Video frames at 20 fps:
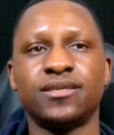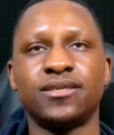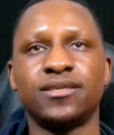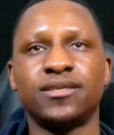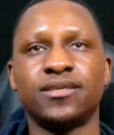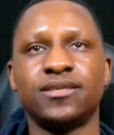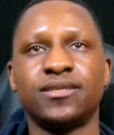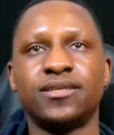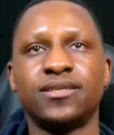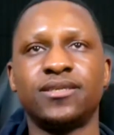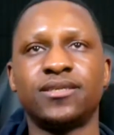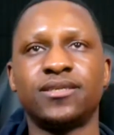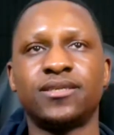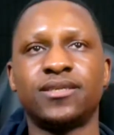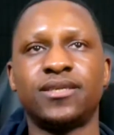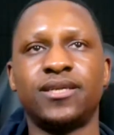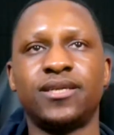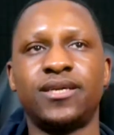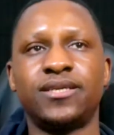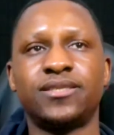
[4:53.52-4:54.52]
All right,
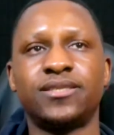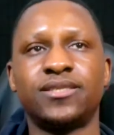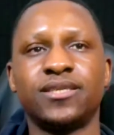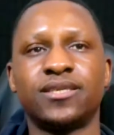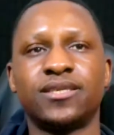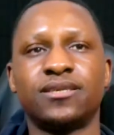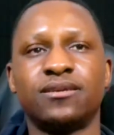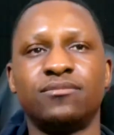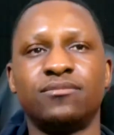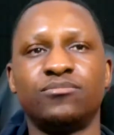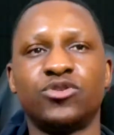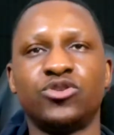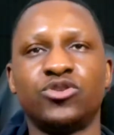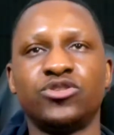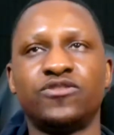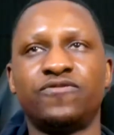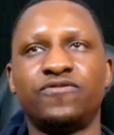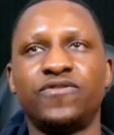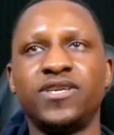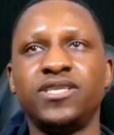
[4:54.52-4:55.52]
classic
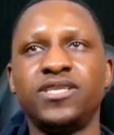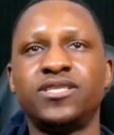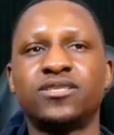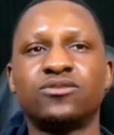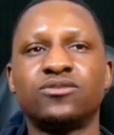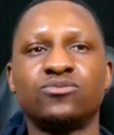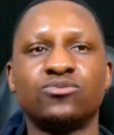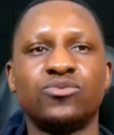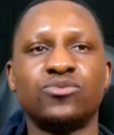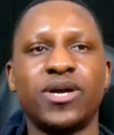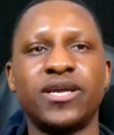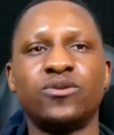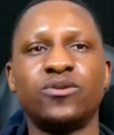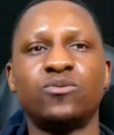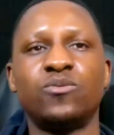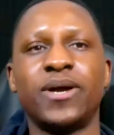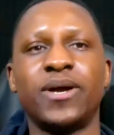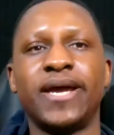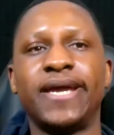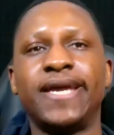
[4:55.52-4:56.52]
merge feast. Right
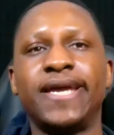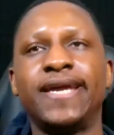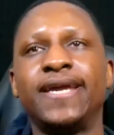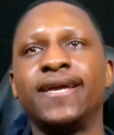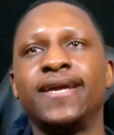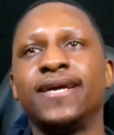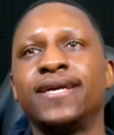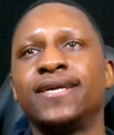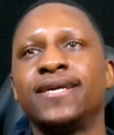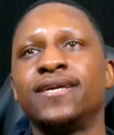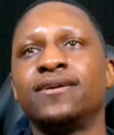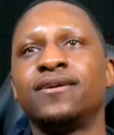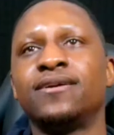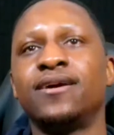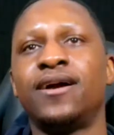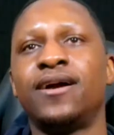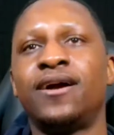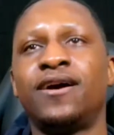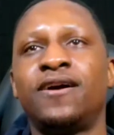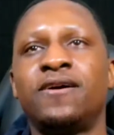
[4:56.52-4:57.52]
away,
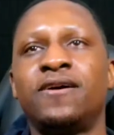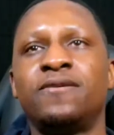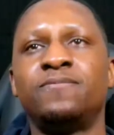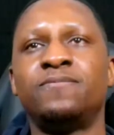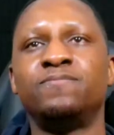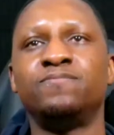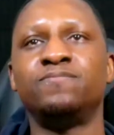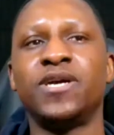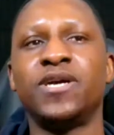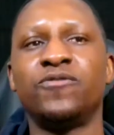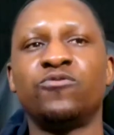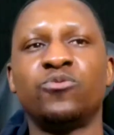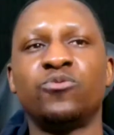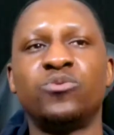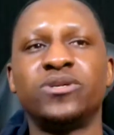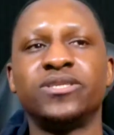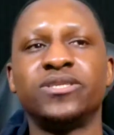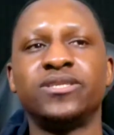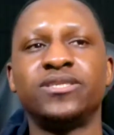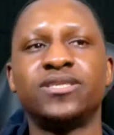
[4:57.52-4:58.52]

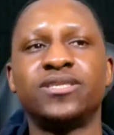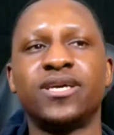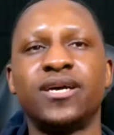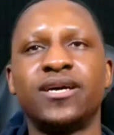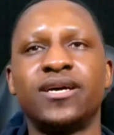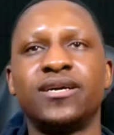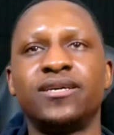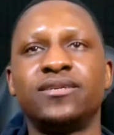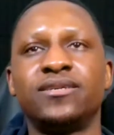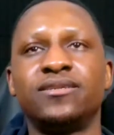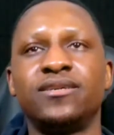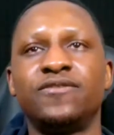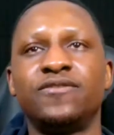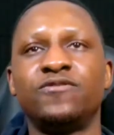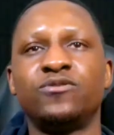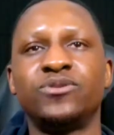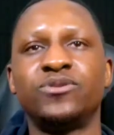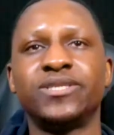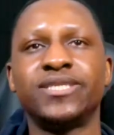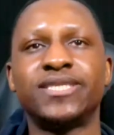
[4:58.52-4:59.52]
Everyone is
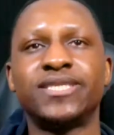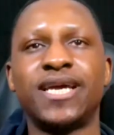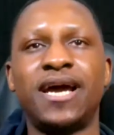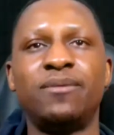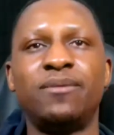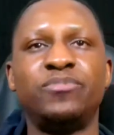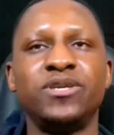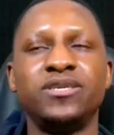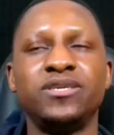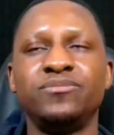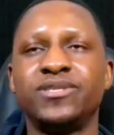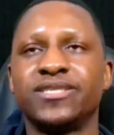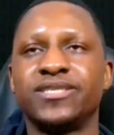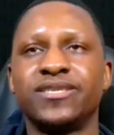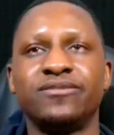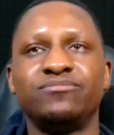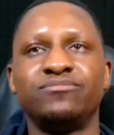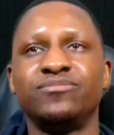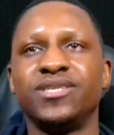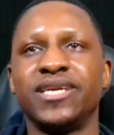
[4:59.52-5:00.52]
happy because
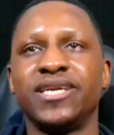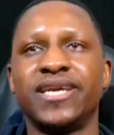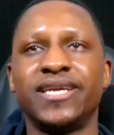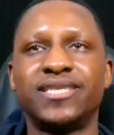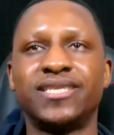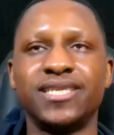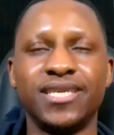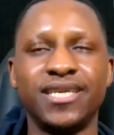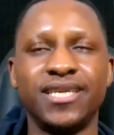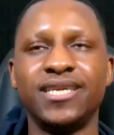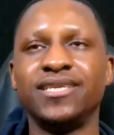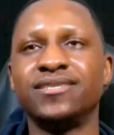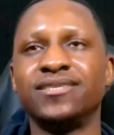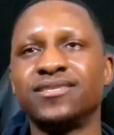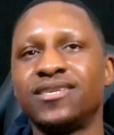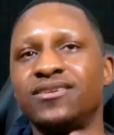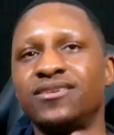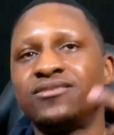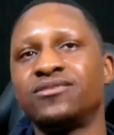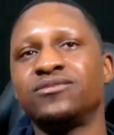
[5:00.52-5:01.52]
they get to eat and
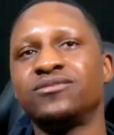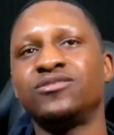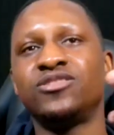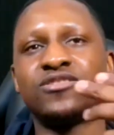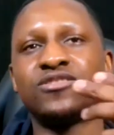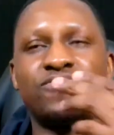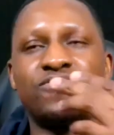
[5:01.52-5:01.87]
they're all just